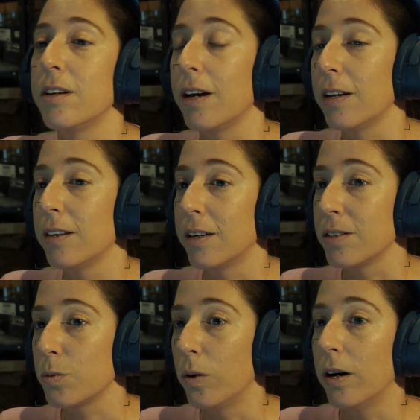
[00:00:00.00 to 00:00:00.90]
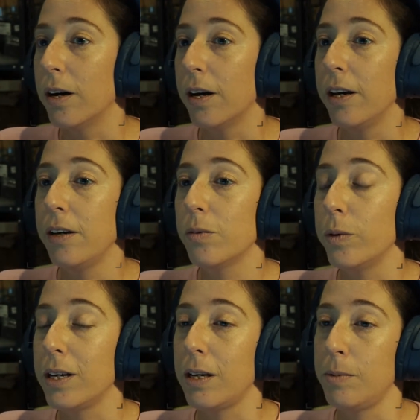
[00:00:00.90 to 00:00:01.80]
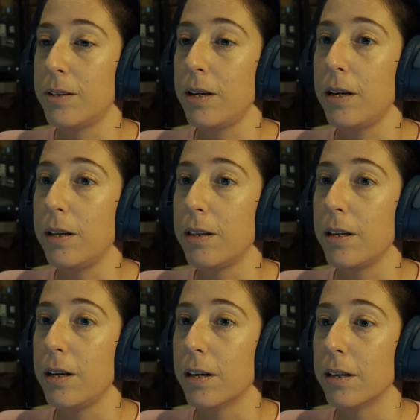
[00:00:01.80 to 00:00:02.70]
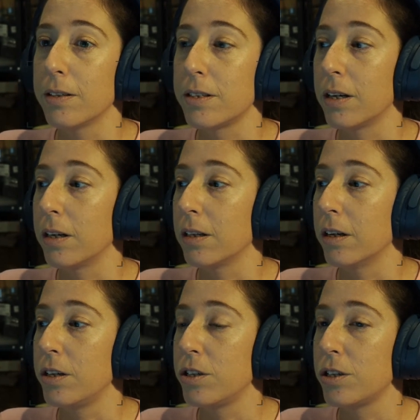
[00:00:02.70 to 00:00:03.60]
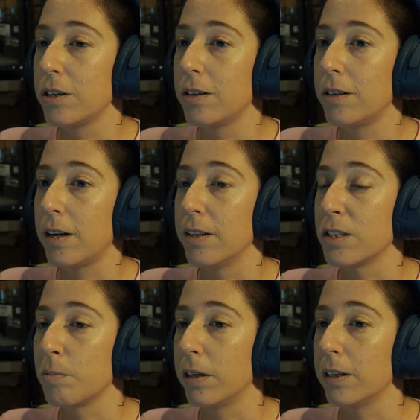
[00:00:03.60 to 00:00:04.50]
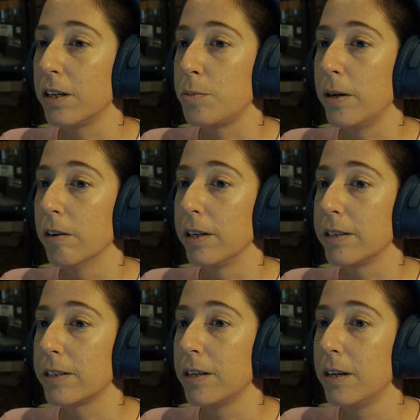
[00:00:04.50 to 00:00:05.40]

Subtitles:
And that's why we keep seeing the starter clutch and the Sprag clutch bearings